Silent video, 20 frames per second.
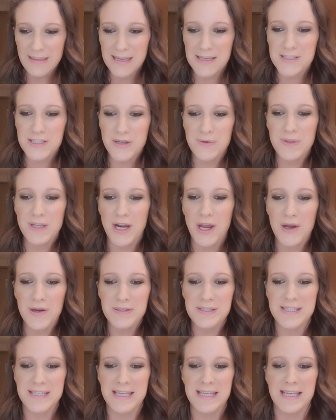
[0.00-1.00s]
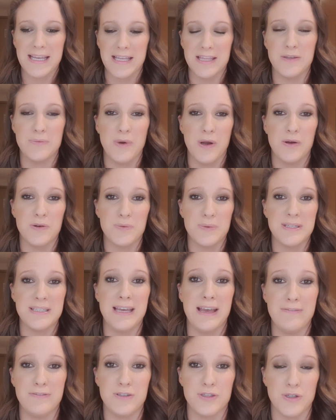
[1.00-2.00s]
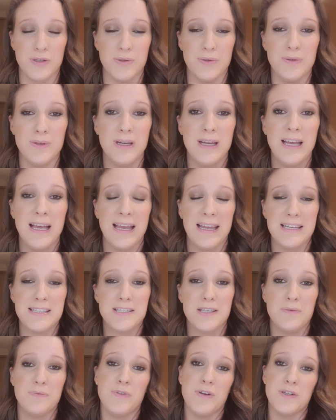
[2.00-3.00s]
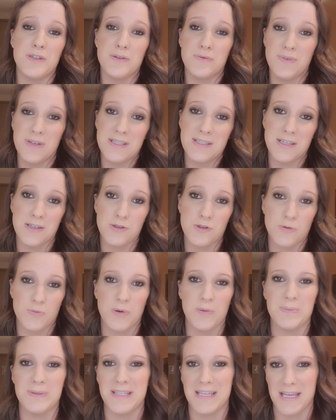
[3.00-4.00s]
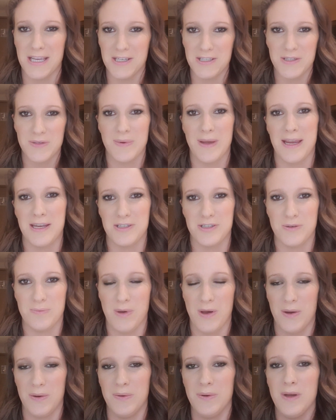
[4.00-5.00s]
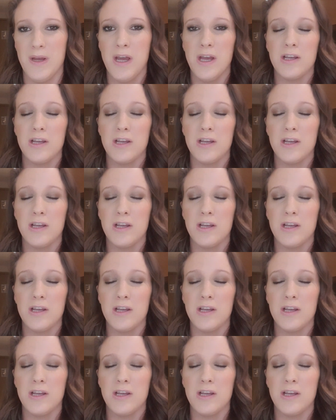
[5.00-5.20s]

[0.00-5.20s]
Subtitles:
So the last thing in the world we'd ever do is convert a residential property into a HMO,